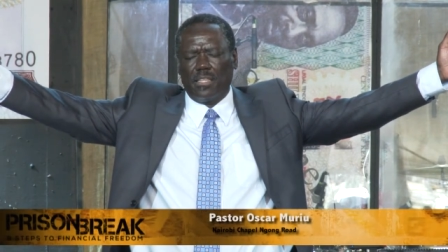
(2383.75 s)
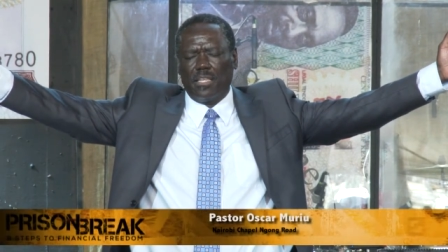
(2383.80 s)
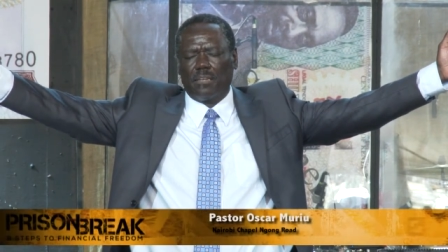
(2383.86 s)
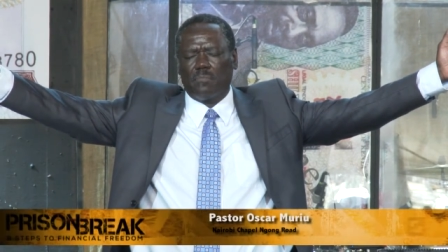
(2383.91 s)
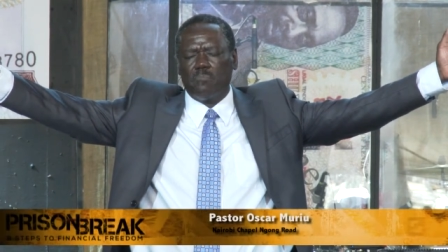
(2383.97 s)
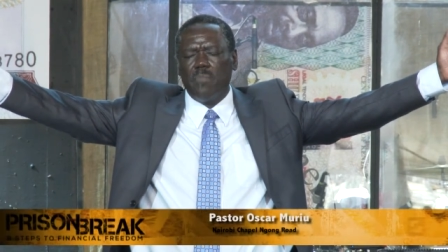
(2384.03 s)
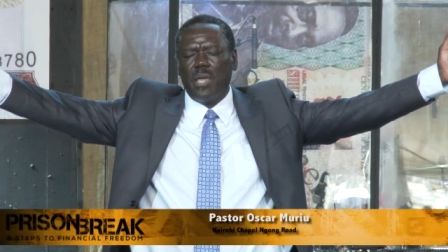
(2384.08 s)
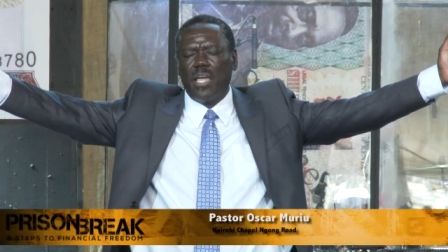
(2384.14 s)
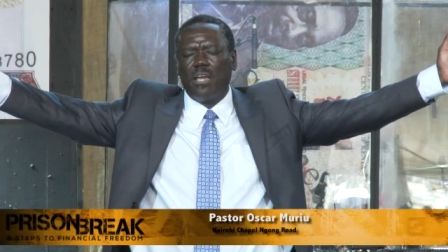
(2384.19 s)

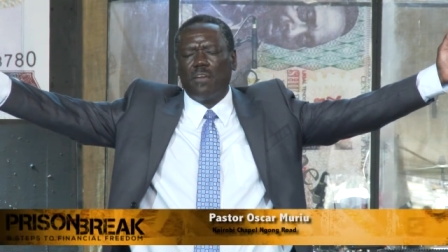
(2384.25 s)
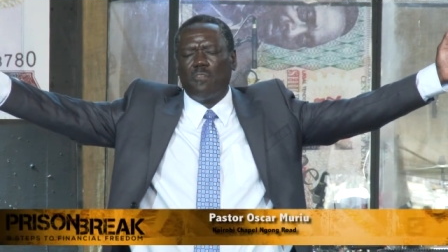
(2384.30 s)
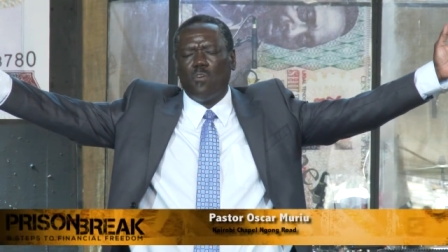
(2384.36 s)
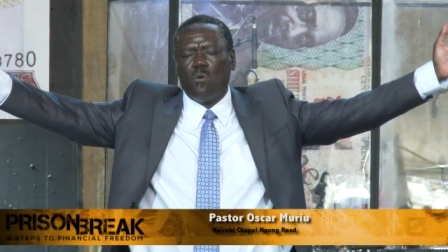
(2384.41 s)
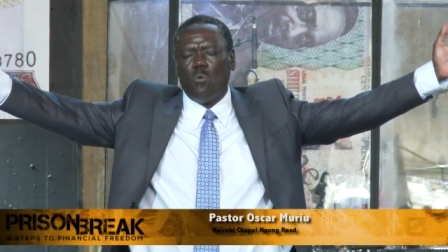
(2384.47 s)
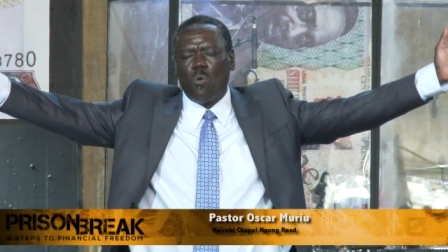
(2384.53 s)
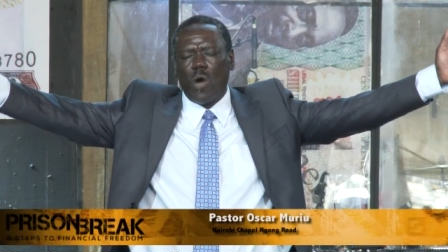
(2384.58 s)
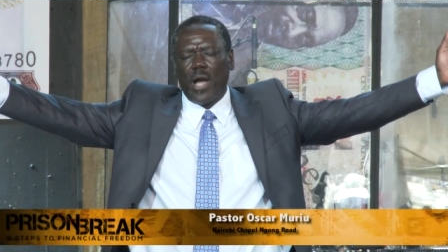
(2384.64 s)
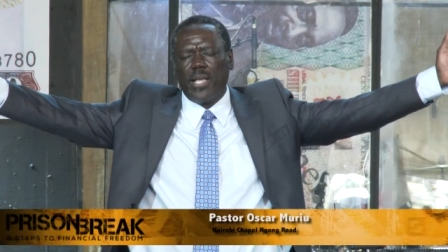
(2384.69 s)
that make
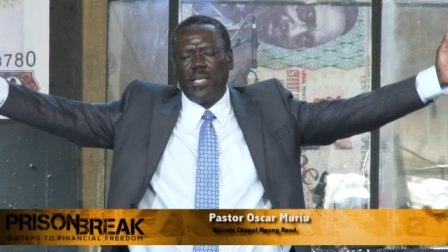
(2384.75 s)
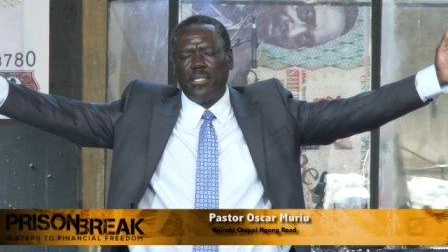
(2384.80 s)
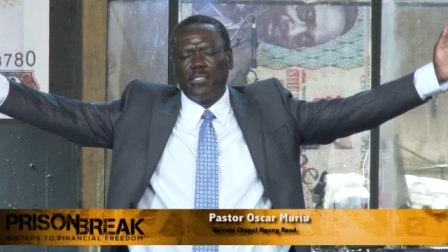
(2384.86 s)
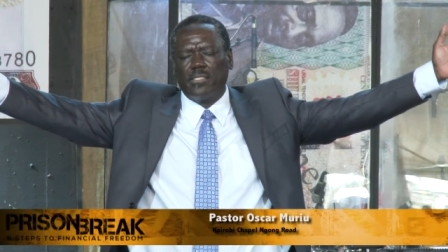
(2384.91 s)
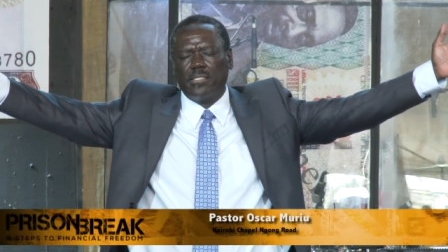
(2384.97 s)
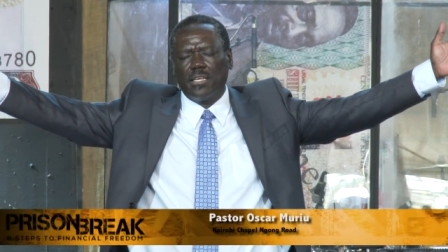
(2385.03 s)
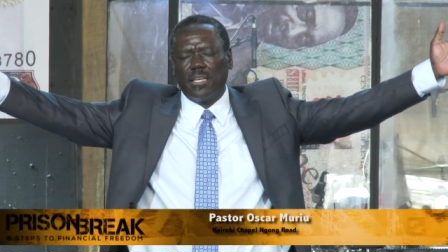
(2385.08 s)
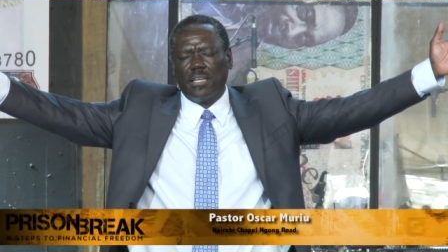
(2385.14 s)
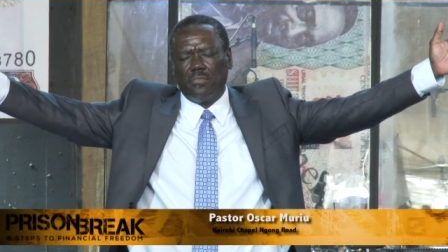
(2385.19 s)
for
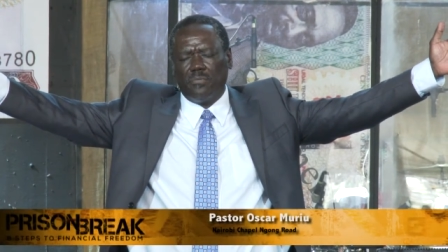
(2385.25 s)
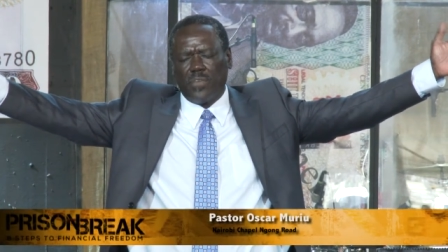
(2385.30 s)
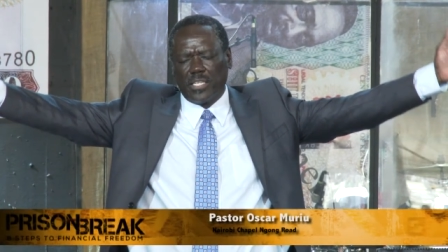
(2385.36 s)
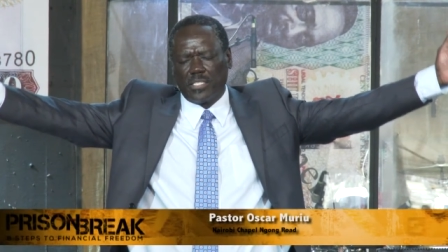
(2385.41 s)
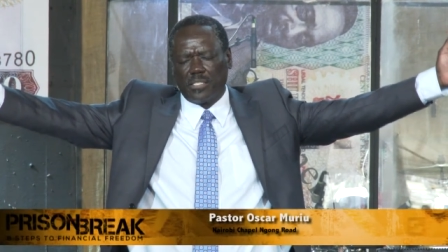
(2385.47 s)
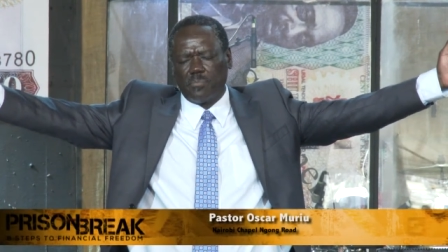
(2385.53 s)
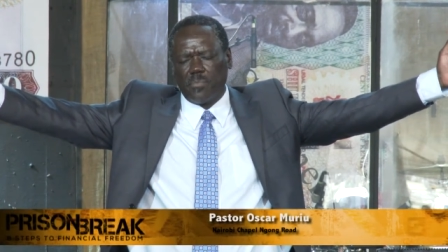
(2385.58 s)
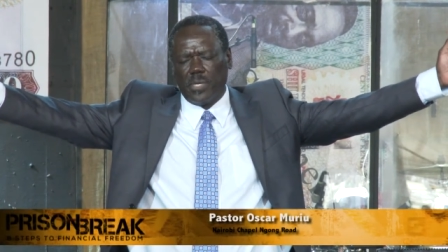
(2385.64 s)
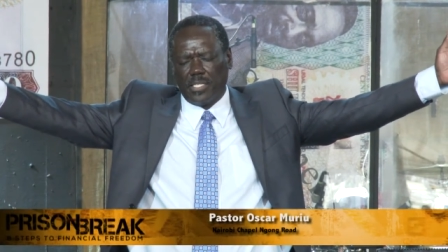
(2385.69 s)
wise
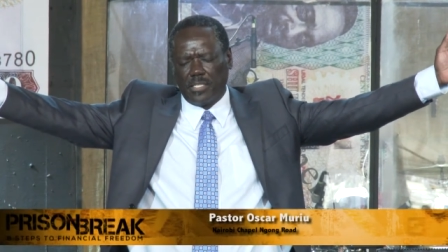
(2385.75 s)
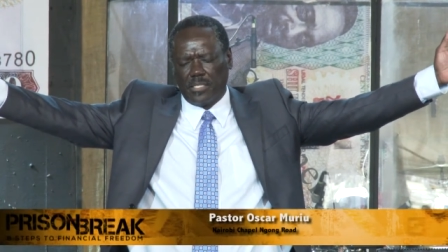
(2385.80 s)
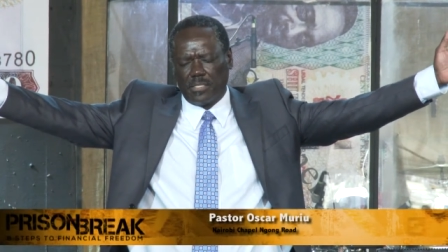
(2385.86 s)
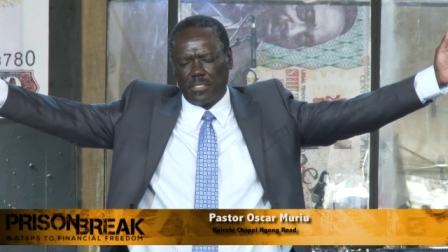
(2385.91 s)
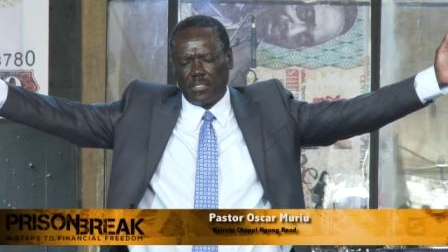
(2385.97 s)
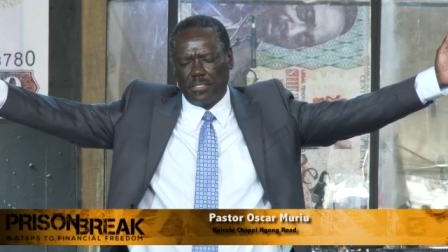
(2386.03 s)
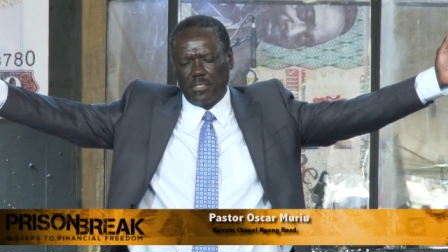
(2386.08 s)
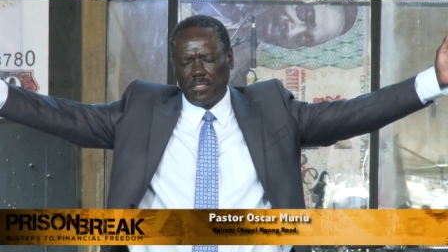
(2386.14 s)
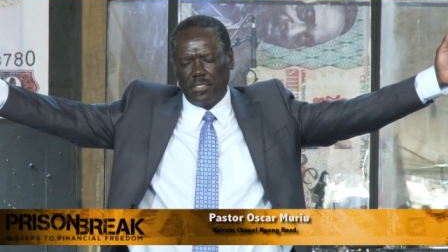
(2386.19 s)

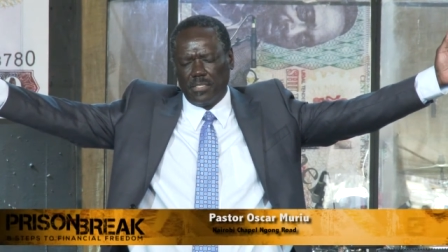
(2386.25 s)
investments.